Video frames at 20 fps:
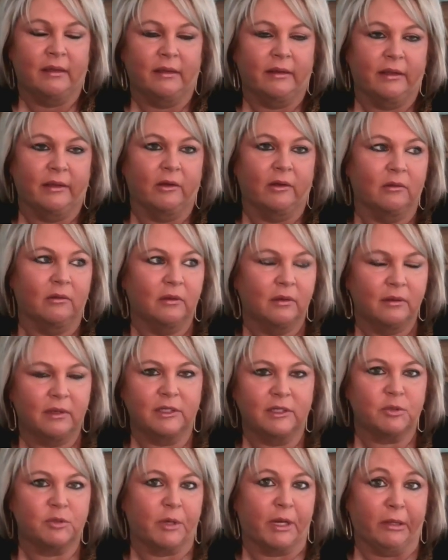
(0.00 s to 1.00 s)
you know,
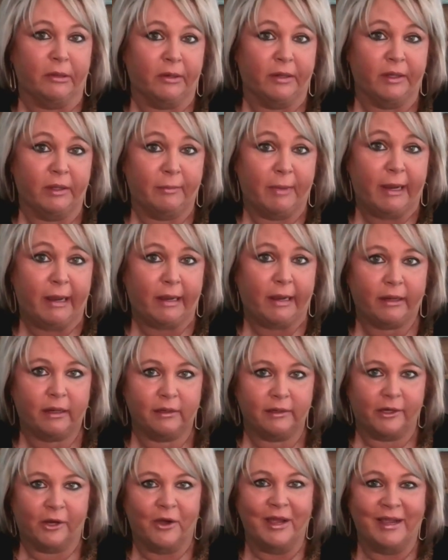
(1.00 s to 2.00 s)
a trailer in the back,
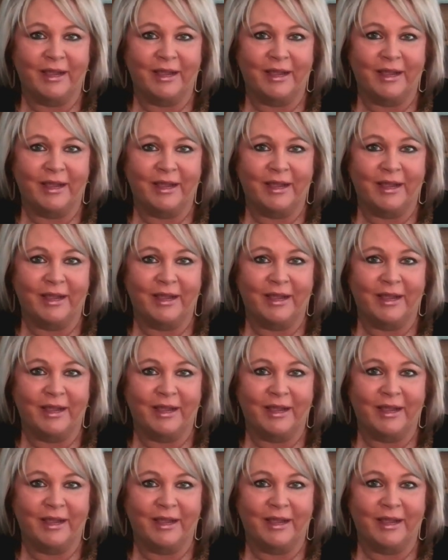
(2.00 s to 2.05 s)
you know,